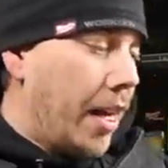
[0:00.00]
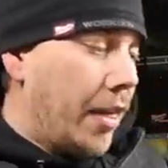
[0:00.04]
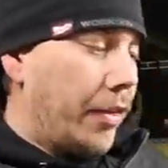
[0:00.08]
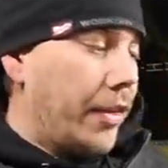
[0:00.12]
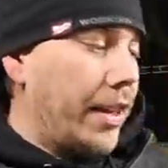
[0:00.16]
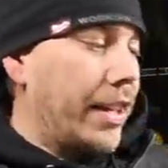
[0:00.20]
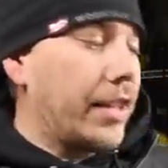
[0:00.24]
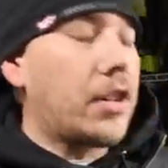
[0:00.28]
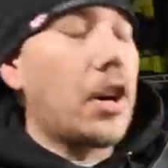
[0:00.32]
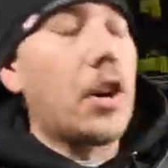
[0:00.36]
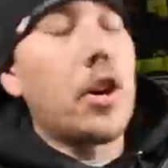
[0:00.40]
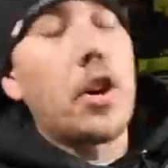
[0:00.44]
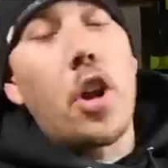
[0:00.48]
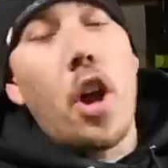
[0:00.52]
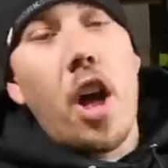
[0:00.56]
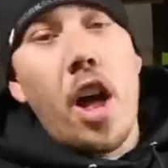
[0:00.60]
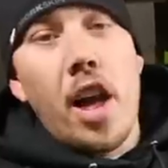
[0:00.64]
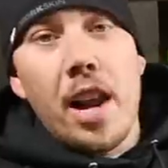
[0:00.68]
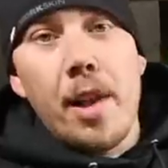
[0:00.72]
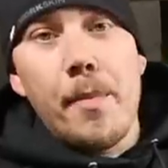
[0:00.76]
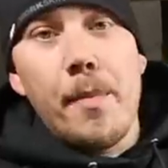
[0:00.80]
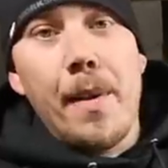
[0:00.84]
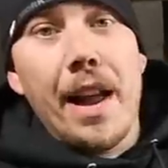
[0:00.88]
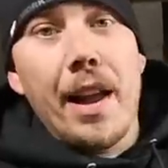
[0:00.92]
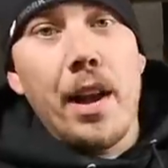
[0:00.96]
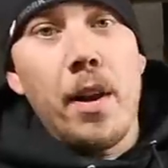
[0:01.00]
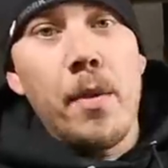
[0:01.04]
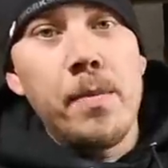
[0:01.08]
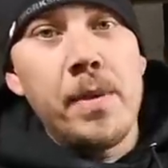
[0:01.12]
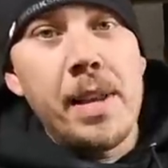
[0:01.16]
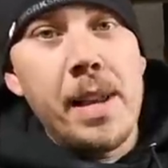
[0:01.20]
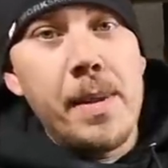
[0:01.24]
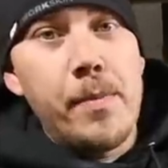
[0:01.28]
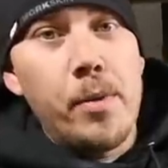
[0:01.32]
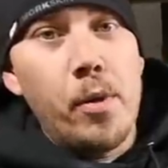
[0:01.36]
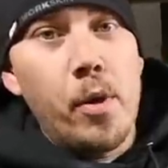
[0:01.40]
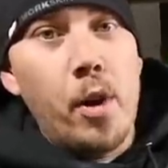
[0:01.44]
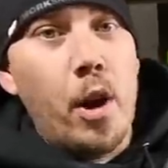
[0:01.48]
These are gone at my Home
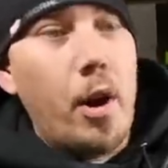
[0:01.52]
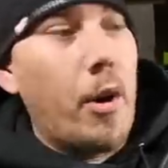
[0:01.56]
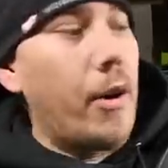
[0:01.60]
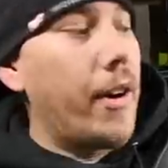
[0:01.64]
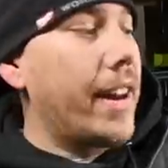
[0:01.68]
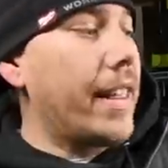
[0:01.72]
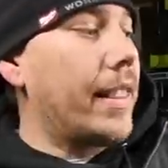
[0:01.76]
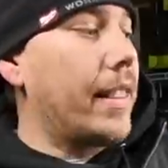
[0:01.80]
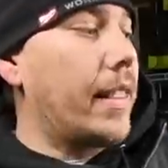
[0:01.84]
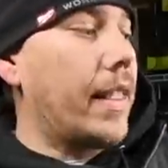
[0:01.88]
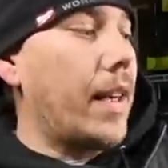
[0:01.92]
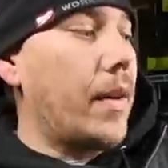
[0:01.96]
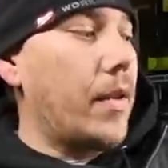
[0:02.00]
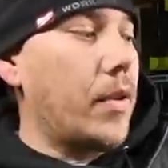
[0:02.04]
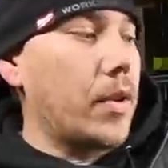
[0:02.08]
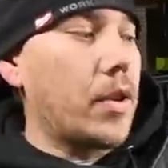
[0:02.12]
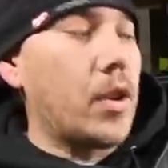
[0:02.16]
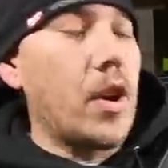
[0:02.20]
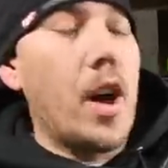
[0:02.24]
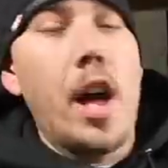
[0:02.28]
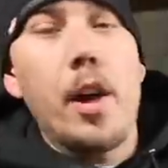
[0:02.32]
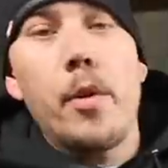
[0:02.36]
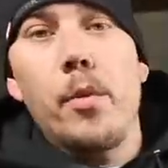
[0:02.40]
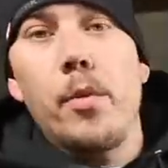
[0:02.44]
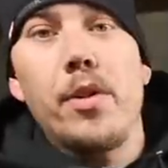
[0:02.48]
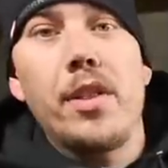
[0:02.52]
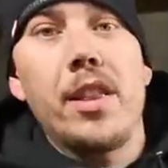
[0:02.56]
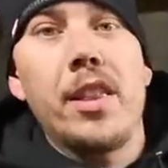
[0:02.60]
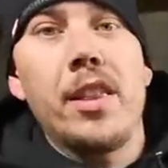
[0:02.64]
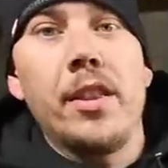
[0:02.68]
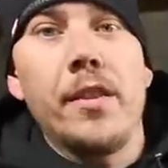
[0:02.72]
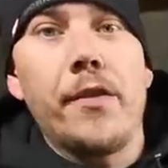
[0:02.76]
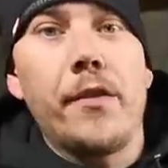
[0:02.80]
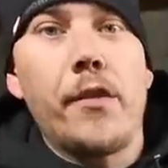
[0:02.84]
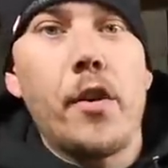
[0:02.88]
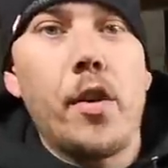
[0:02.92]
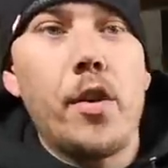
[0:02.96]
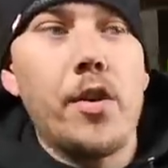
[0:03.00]
Depot already. They were gone within
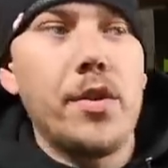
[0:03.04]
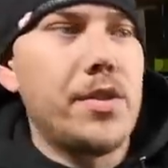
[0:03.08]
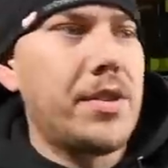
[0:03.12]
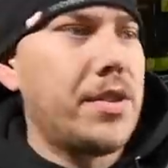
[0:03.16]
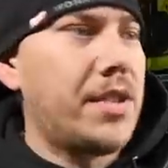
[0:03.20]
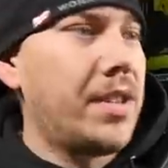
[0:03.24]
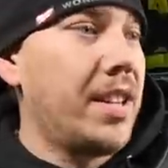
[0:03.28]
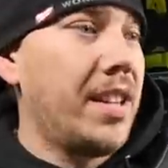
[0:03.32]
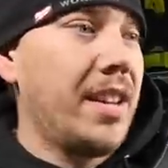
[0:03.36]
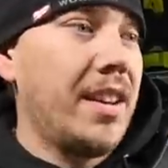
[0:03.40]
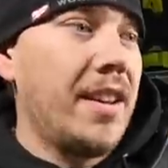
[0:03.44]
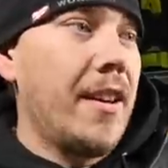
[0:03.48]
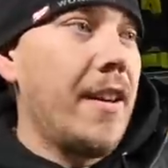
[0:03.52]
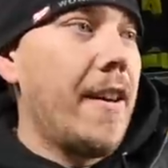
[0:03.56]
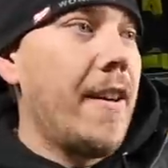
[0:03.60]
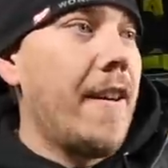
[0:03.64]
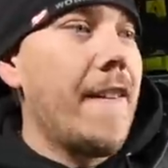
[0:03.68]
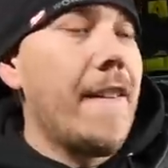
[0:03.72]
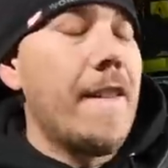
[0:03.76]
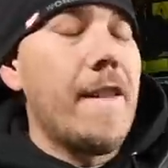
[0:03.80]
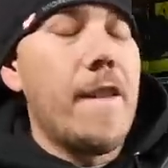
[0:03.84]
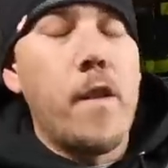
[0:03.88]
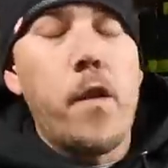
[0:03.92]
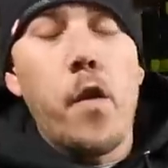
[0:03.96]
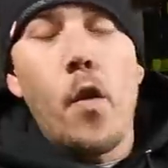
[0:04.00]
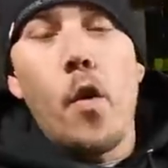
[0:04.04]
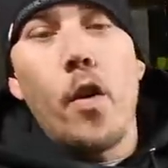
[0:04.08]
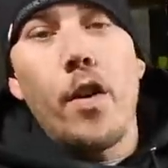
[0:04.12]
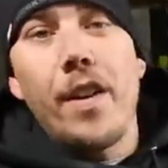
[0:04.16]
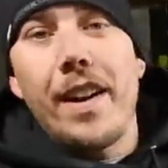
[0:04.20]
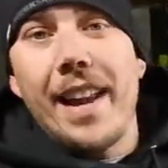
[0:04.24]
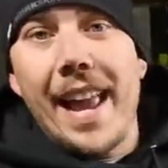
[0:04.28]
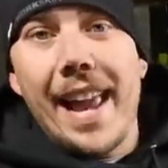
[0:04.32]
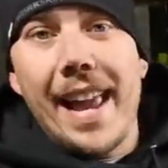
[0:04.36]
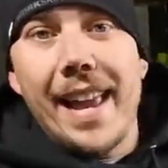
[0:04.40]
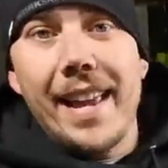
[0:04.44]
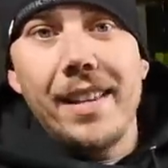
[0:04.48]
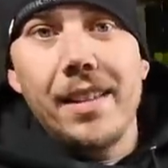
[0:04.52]
the first 4
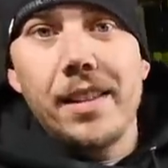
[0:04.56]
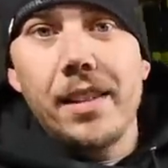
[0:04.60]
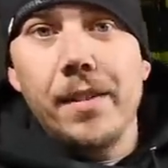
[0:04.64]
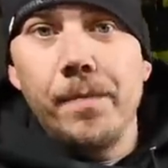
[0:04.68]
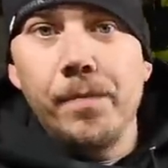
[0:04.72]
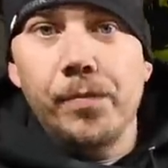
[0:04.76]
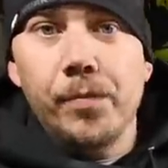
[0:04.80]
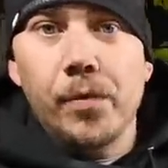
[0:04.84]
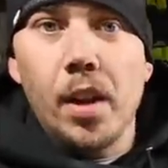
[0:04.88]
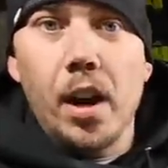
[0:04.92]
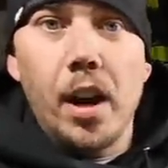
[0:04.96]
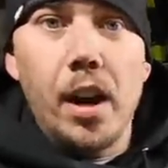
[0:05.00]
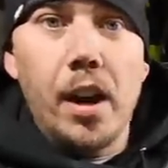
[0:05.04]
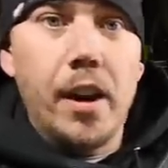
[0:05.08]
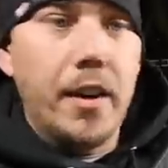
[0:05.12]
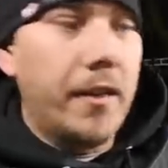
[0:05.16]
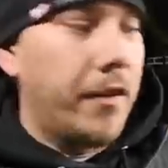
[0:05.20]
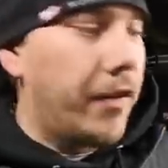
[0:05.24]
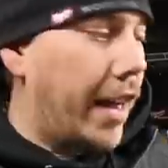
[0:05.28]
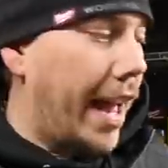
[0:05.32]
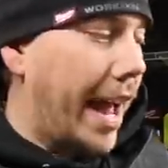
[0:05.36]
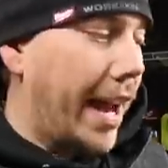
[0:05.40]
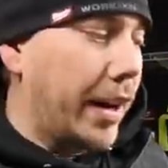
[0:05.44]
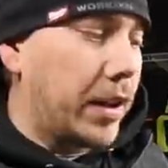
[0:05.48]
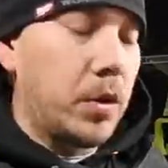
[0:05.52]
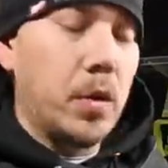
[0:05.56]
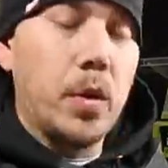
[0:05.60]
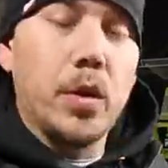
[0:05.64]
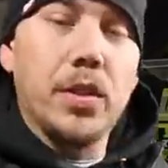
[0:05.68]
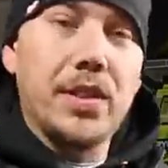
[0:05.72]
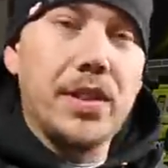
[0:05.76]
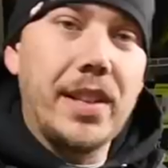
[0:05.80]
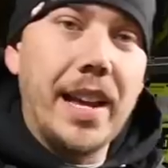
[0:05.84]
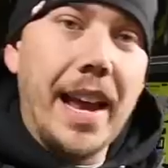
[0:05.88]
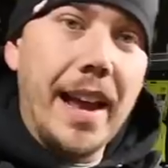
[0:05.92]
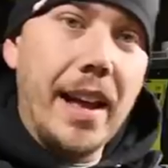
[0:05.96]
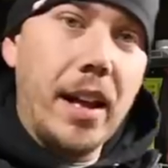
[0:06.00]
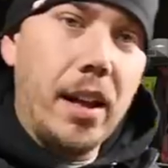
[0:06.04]
days of the actual
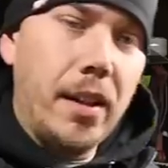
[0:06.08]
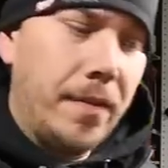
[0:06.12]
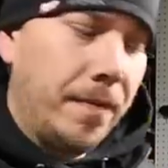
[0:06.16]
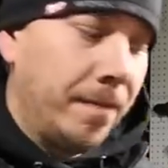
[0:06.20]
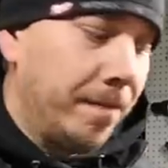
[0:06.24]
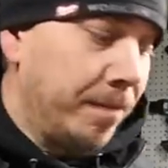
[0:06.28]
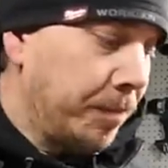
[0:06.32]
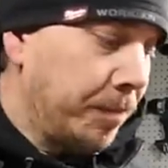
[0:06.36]
sale.